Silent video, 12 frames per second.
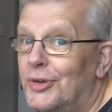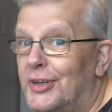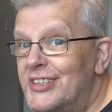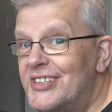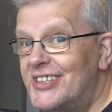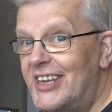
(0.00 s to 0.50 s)

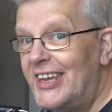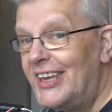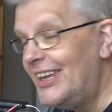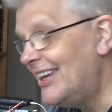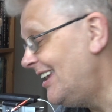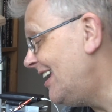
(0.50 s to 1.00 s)
can
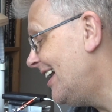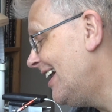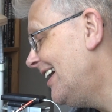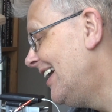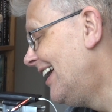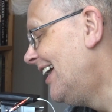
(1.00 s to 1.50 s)
see, yeah.
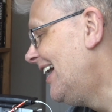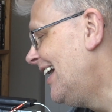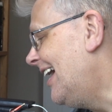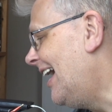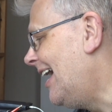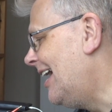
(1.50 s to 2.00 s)

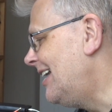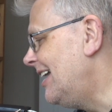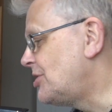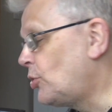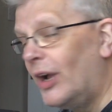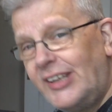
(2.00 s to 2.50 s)
And
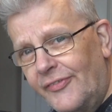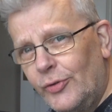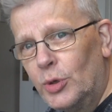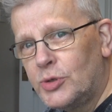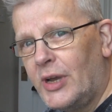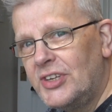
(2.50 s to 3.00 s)
it's quite
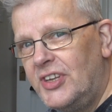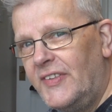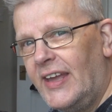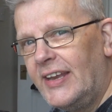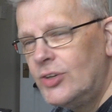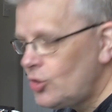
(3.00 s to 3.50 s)
difficult to actually
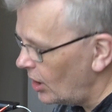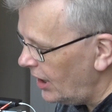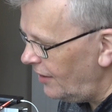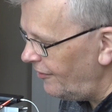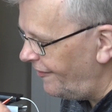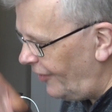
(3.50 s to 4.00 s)
then try
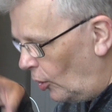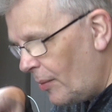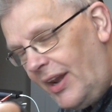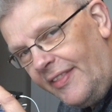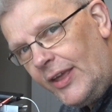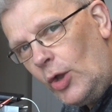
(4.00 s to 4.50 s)
and film
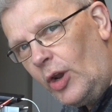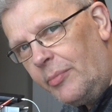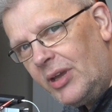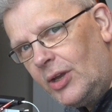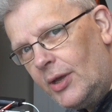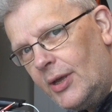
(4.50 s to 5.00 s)
anything on it
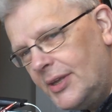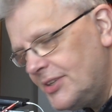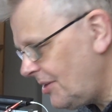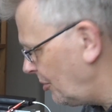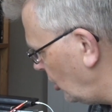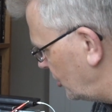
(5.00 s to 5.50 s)

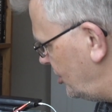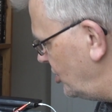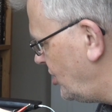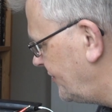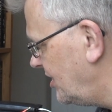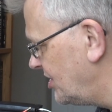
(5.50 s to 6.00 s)
because I'm constantly
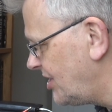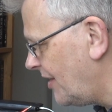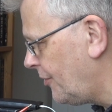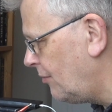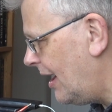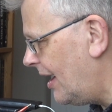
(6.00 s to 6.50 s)
shifting
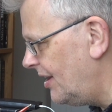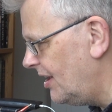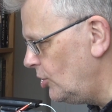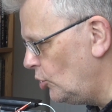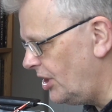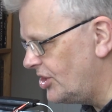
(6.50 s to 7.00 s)
stuff around
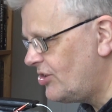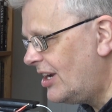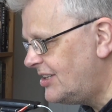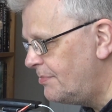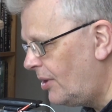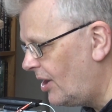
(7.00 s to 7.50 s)
and you're
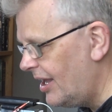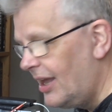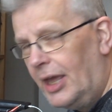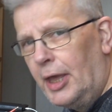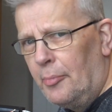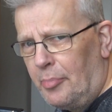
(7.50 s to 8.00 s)
distracted by
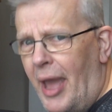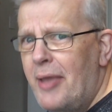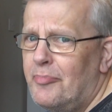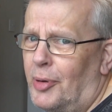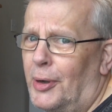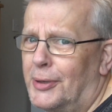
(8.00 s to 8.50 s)

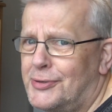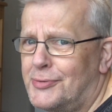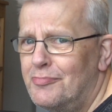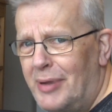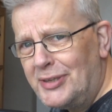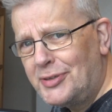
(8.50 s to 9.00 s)
paint pots
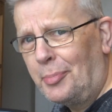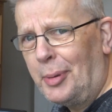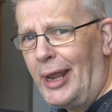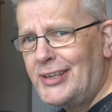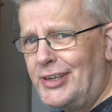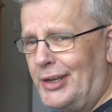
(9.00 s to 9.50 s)
and bits of
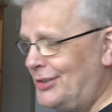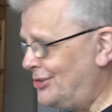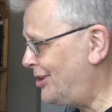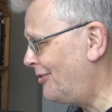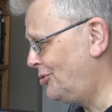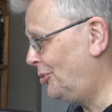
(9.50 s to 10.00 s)
plastic and
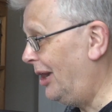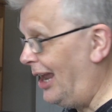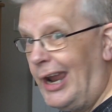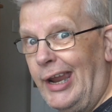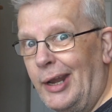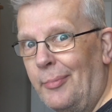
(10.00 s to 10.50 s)
stuff sort of
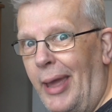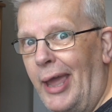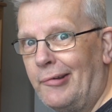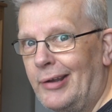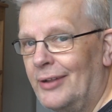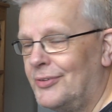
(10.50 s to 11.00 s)
lying in the
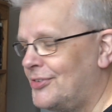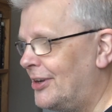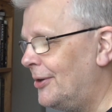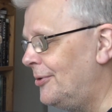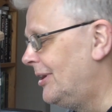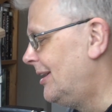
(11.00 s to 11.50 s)
background,
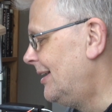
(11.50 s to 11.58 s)
so